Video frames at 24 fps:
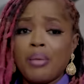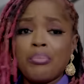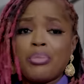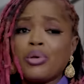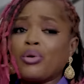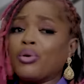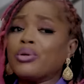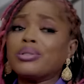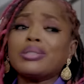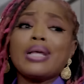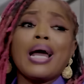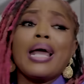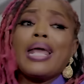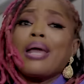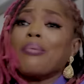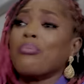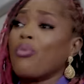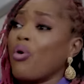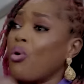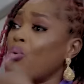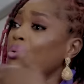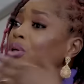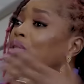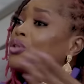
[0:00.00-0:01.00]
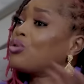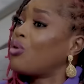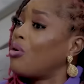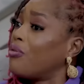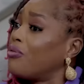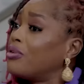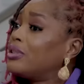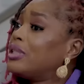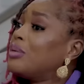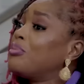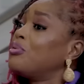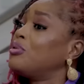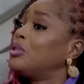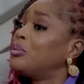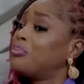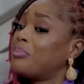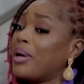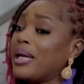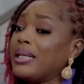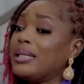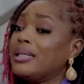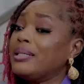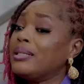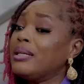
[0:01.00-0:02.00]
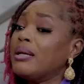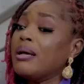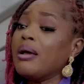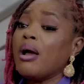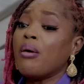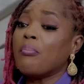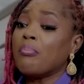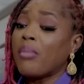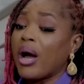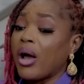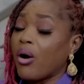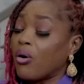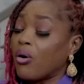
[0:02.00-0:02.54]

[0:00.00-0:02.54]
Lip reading: Because I am always comfortable spending my